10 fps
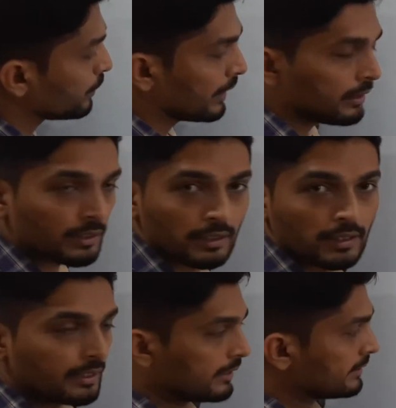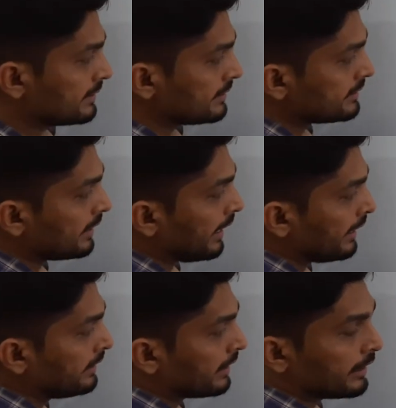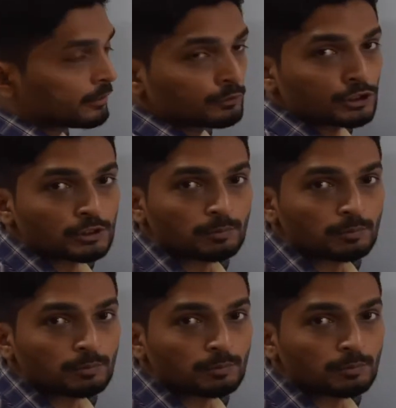to 1. This is a line again which